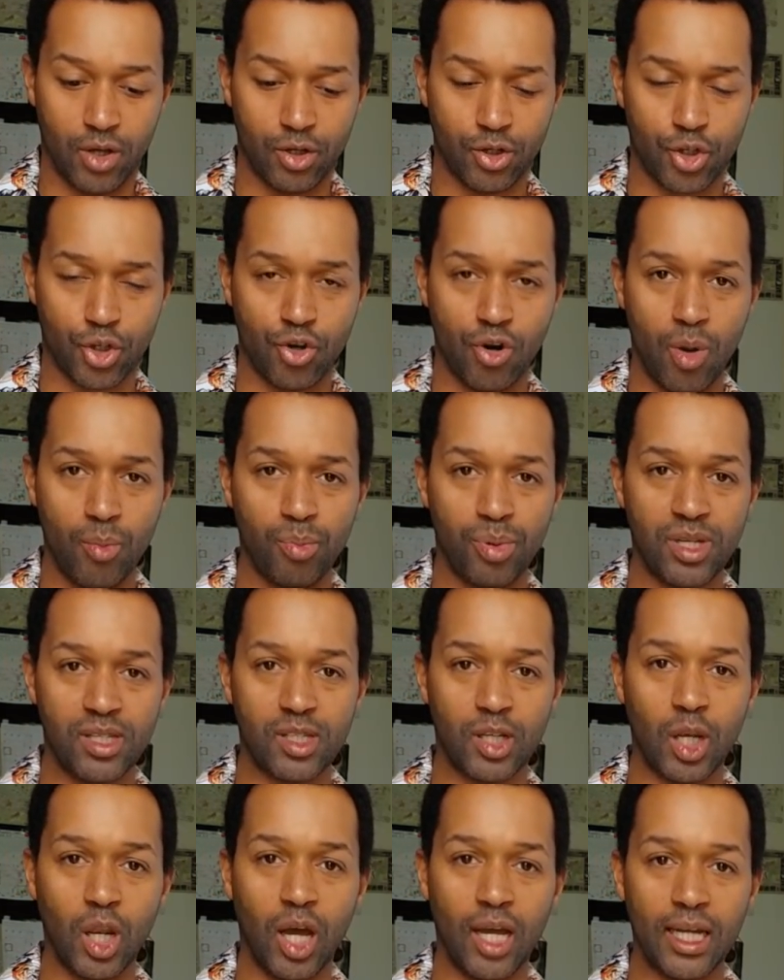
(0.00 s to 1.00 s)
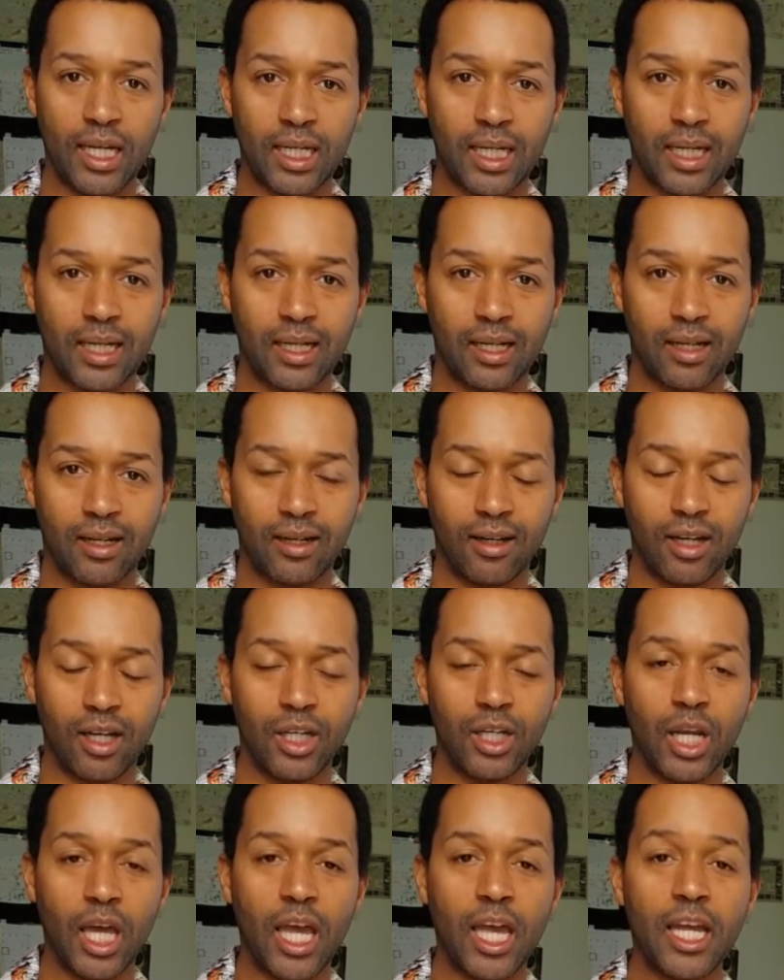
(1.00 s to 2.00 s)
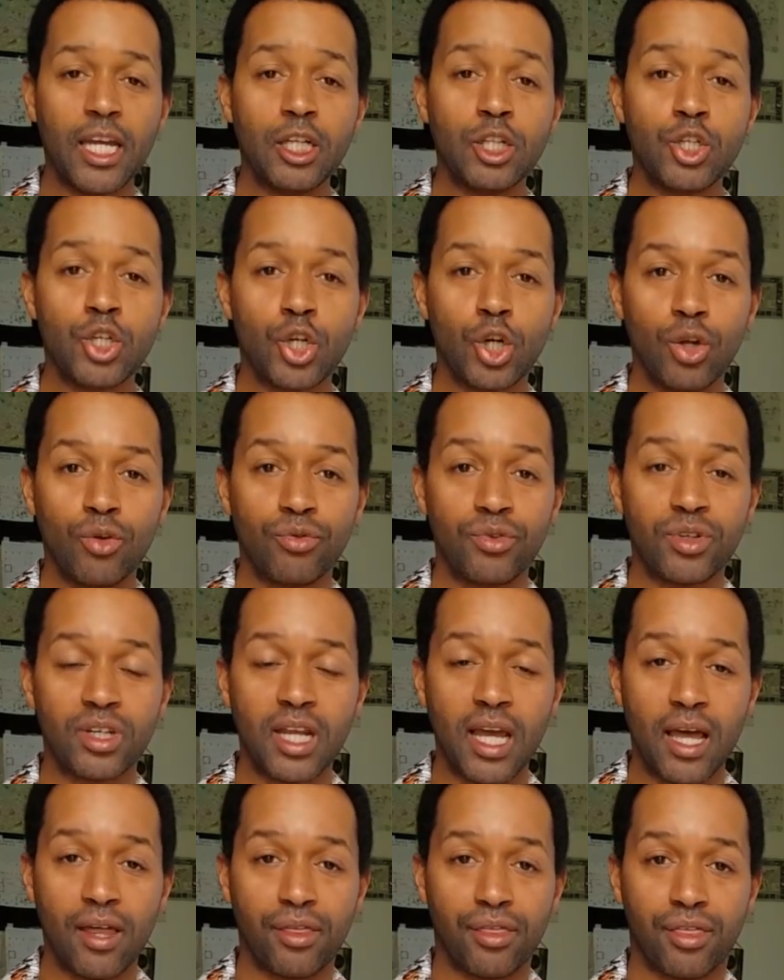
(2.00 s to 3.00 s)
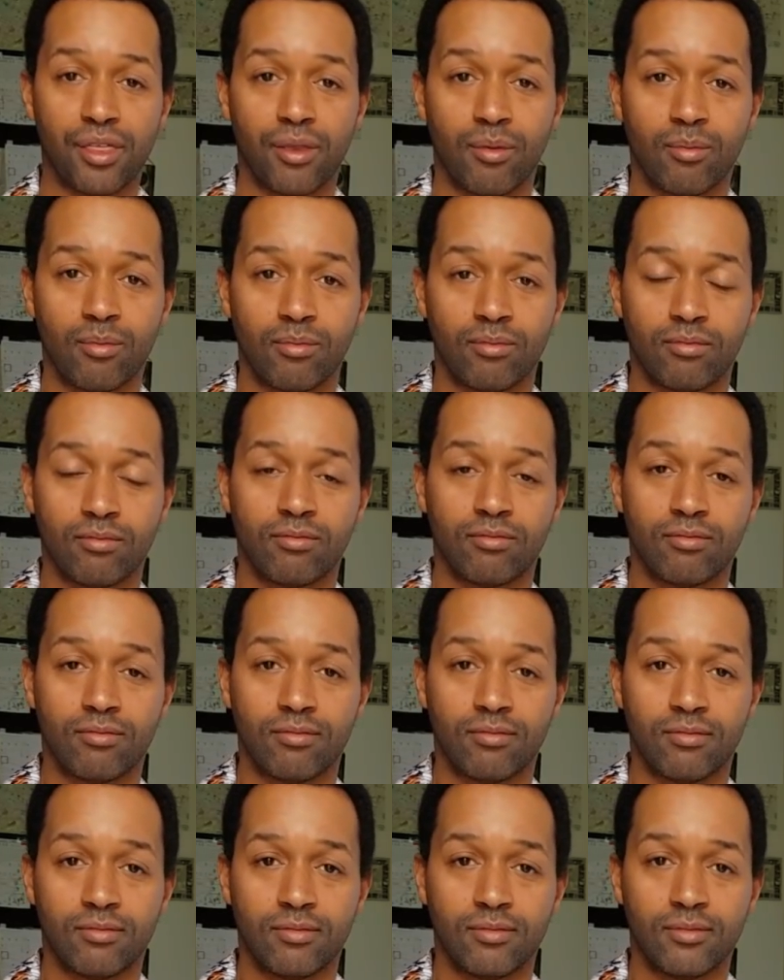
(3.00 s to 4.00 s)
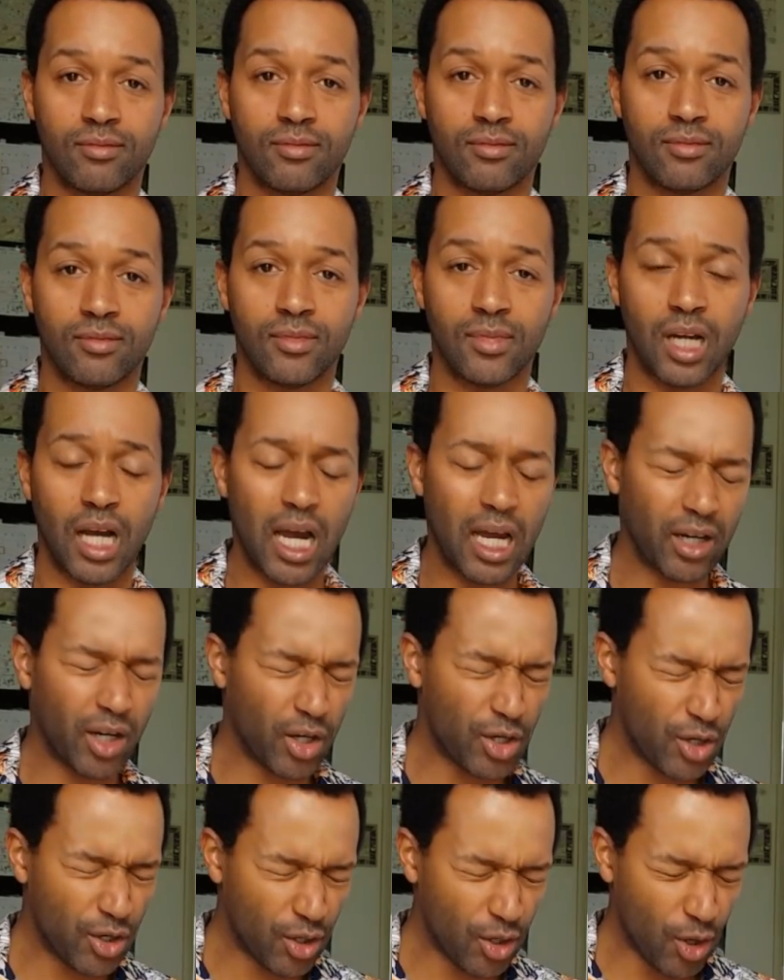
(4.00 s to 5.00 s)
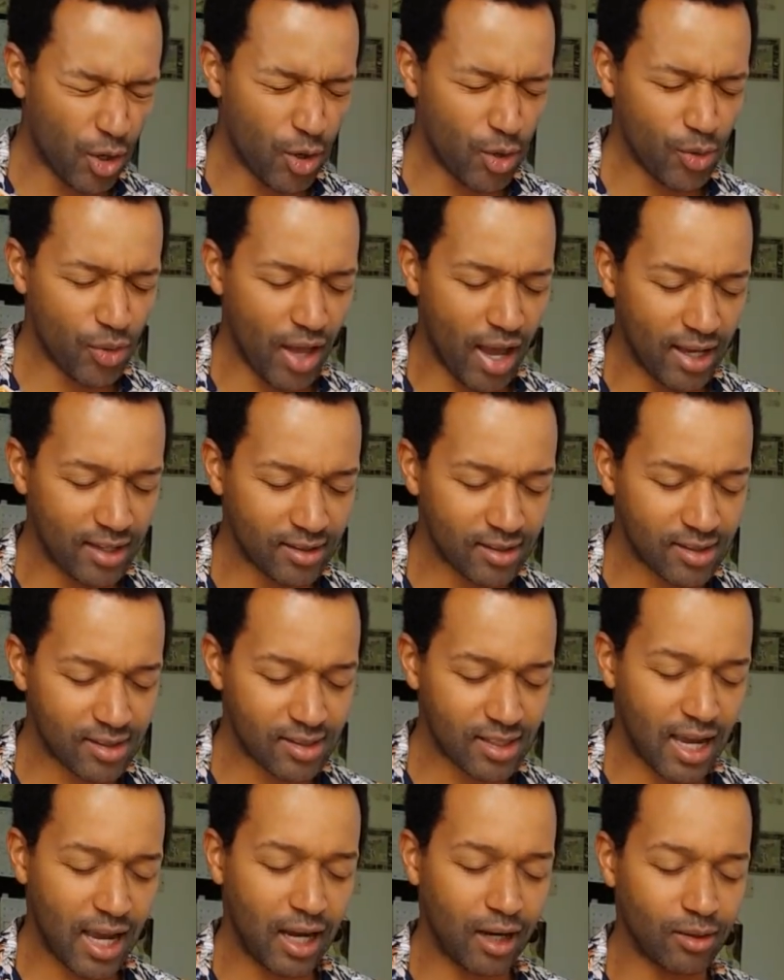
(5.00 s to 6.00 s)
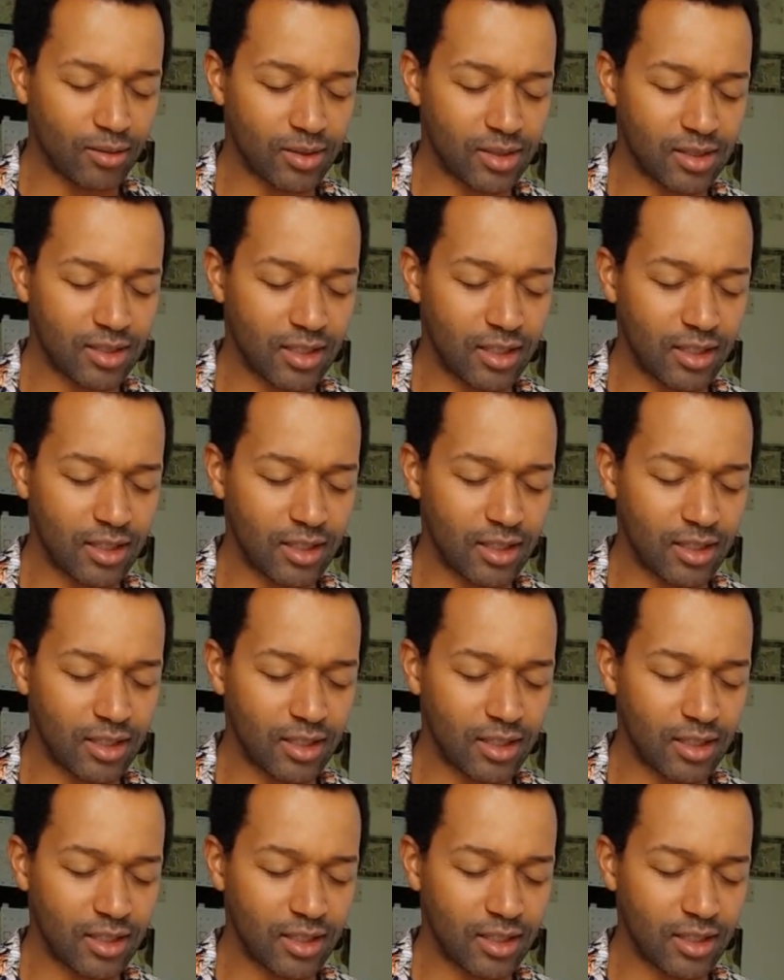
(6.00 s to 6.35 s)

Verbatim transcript: Trump is like an angel of death. And I know that sounds